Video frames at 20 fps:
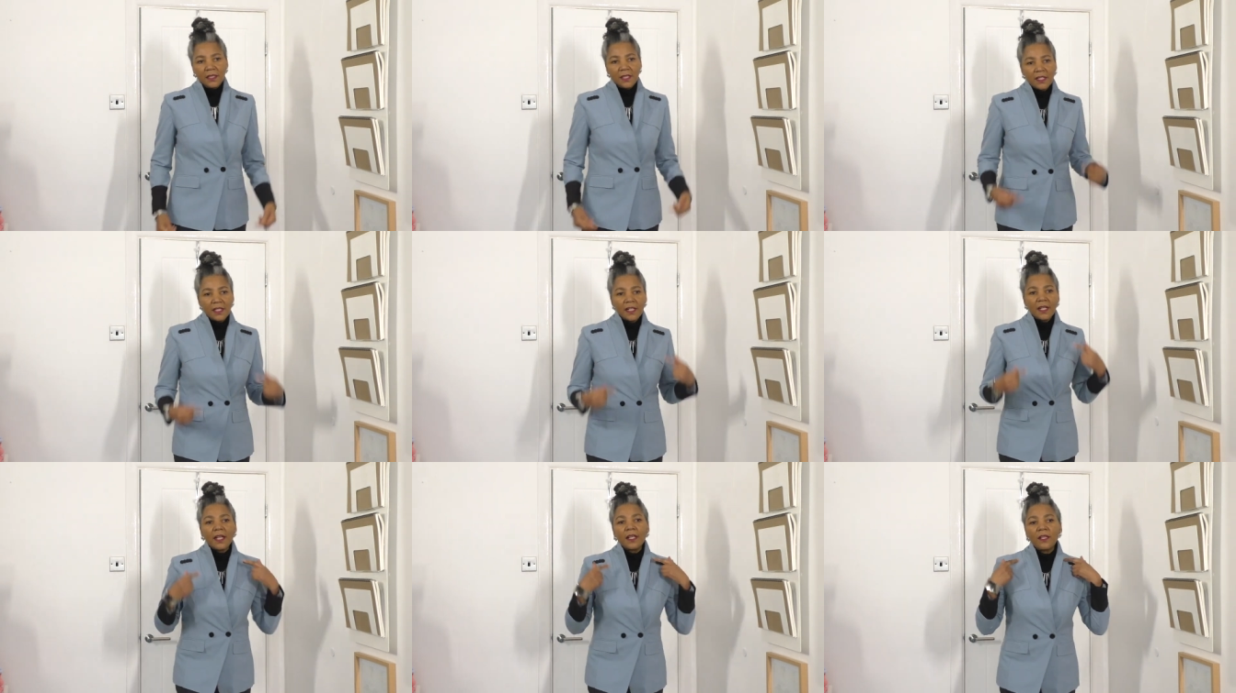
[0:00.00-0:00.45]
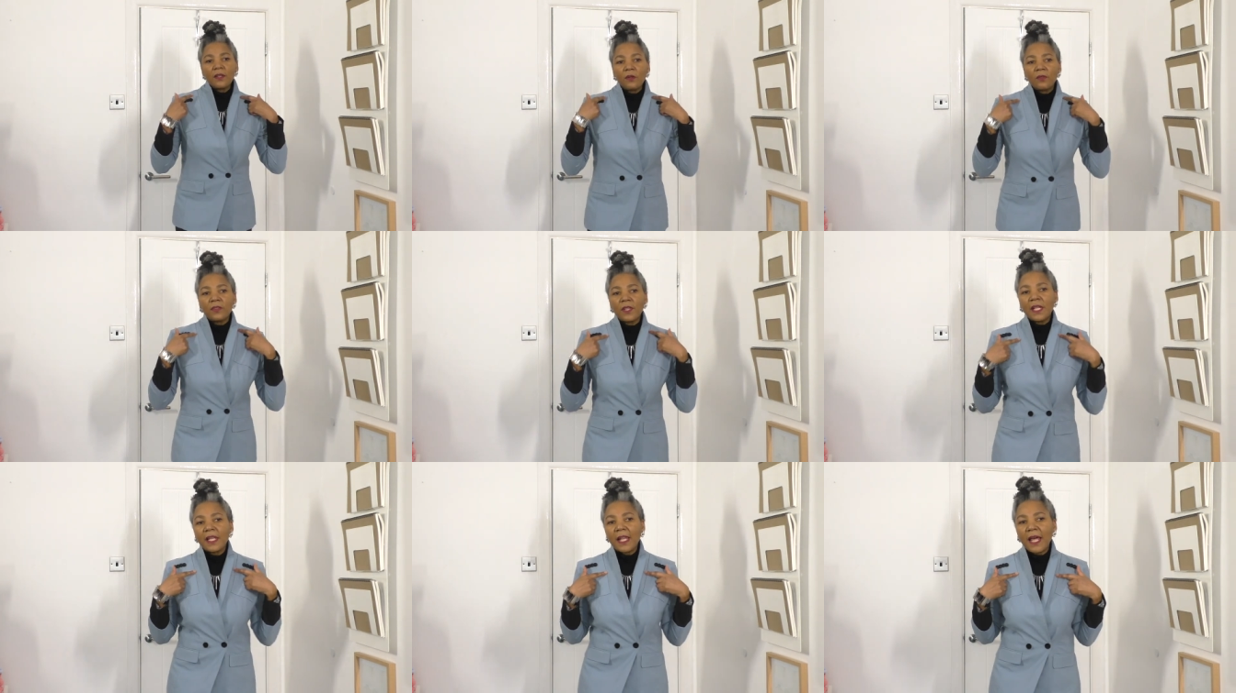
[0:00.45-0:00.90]
And I like
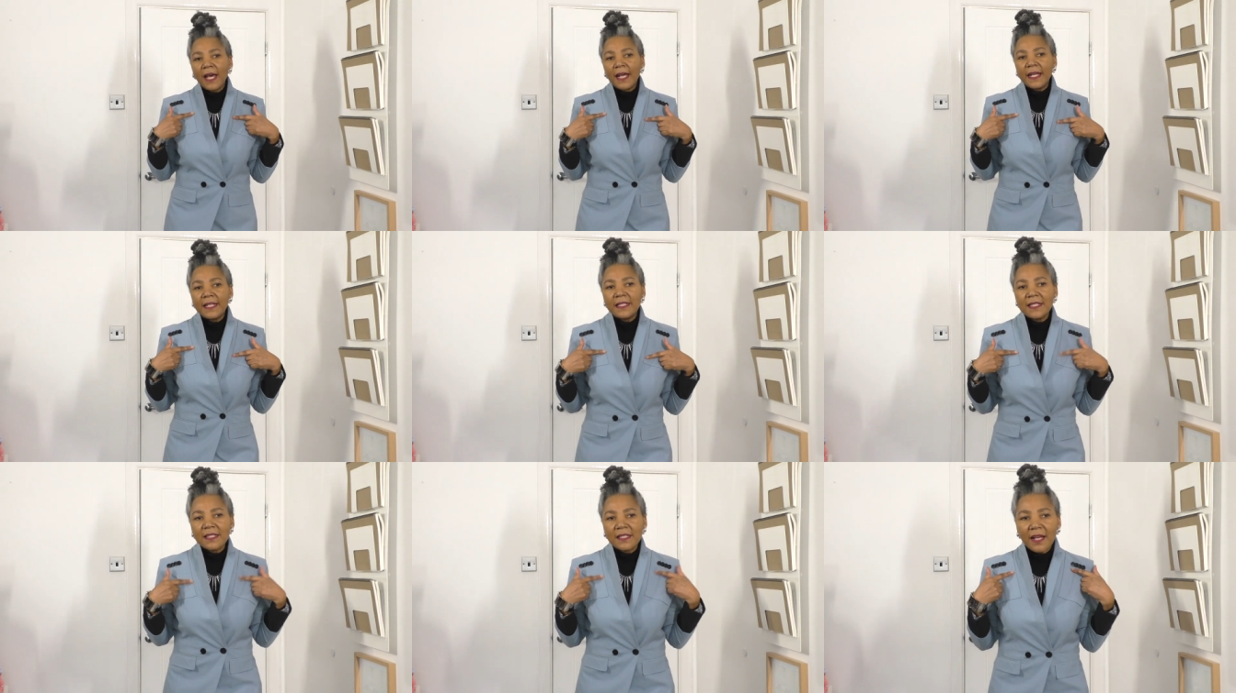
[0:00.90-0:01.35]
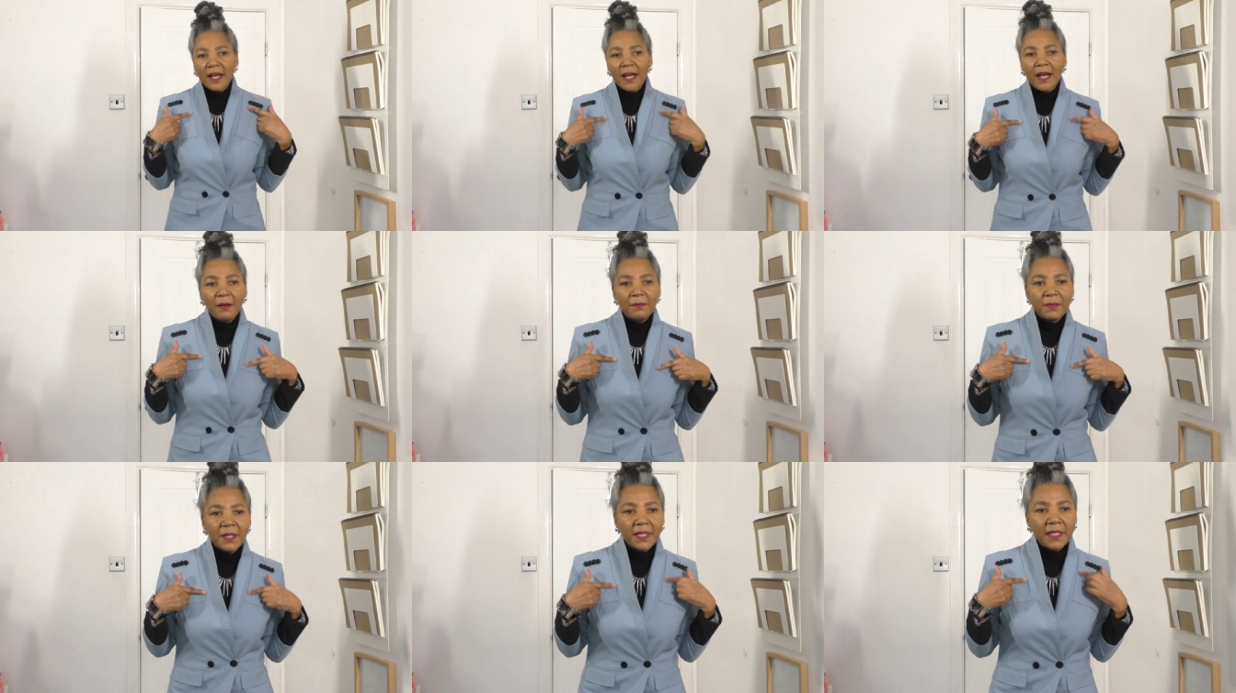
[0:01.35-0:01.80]
all the lines that are
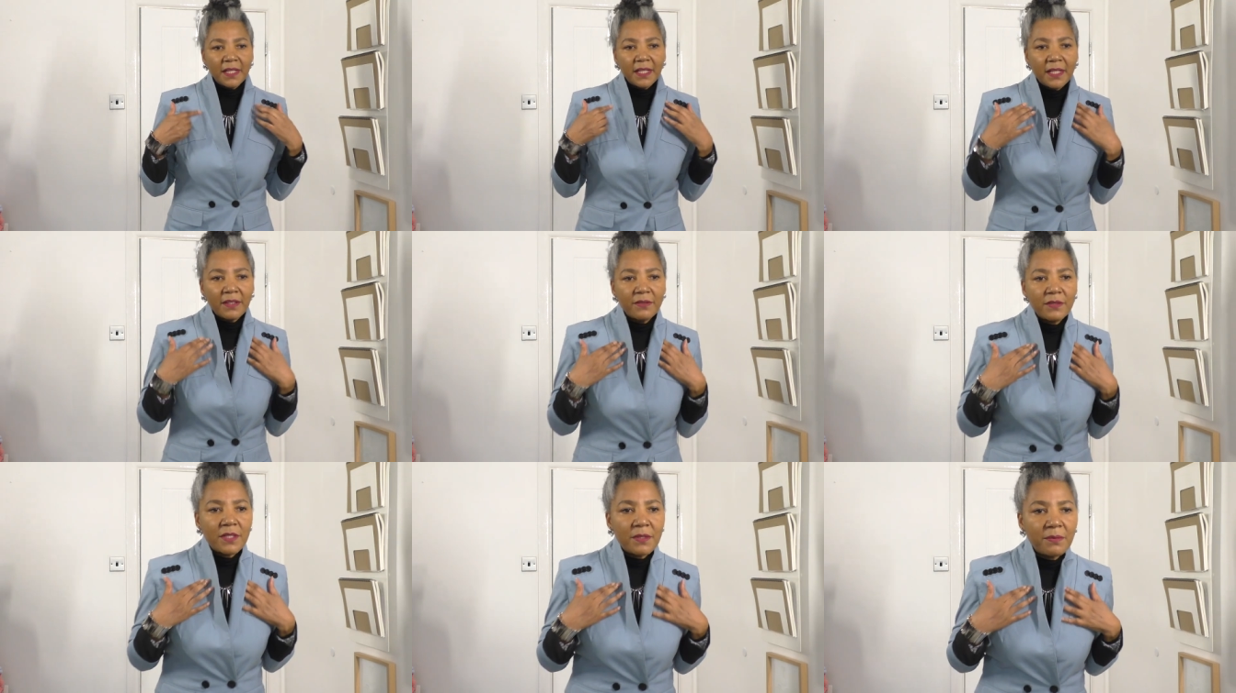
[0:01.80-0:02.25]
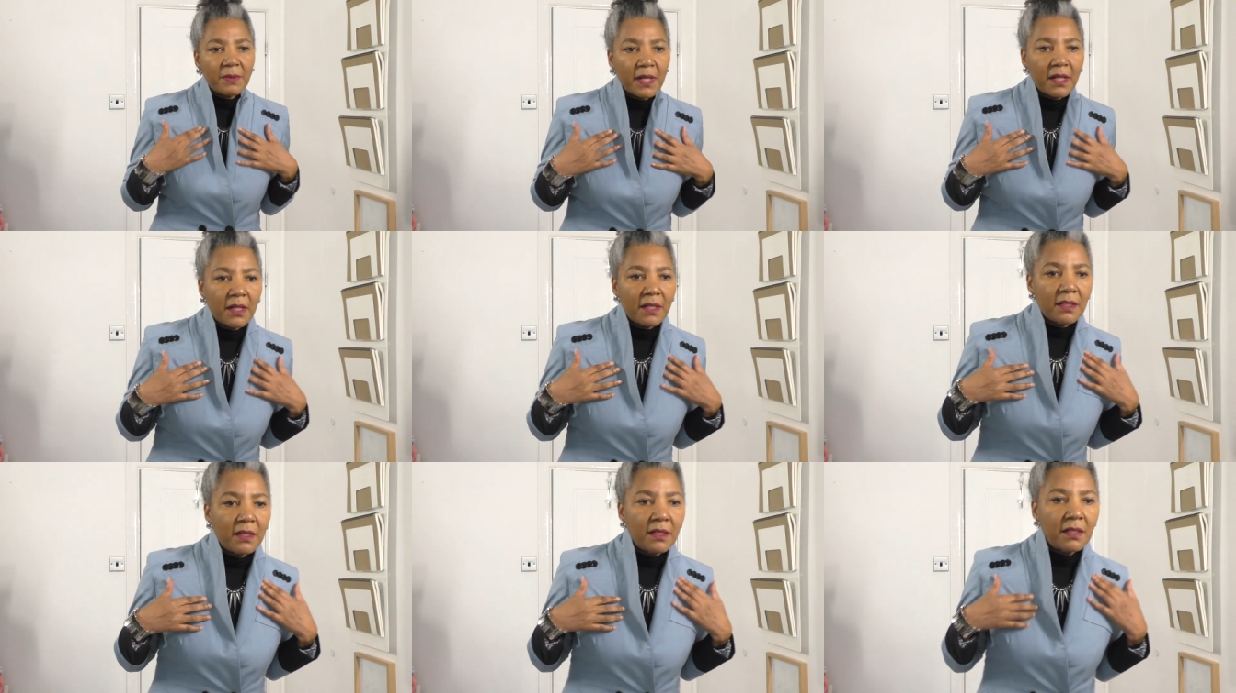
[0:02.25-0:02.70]
happening here as
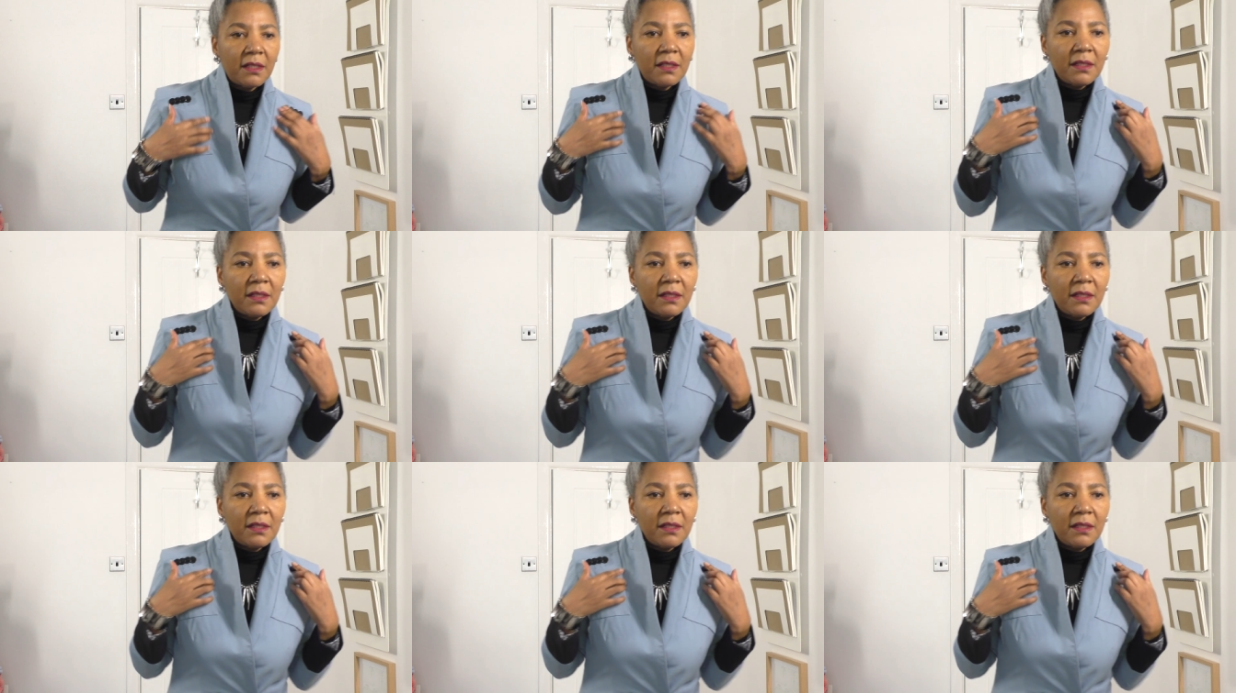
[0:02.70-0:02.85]
well.